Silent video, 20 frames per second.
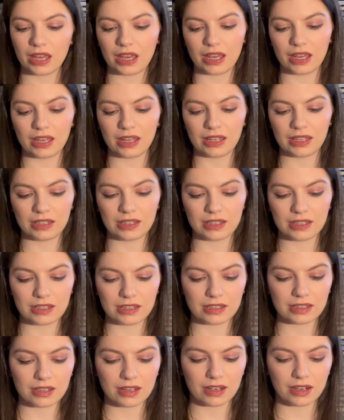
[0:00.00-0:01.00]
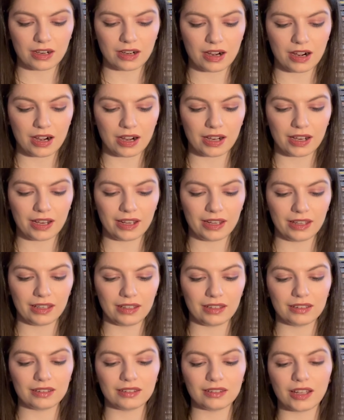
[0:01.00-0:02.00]
and
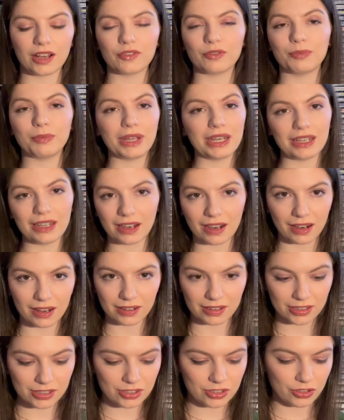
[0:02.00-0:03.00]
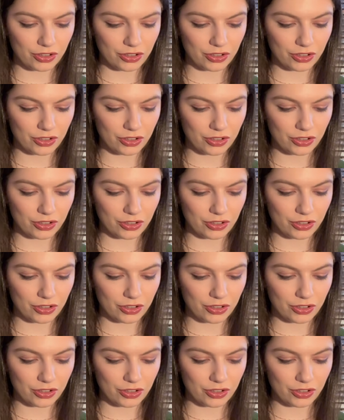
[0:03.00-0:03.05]
I love many artists.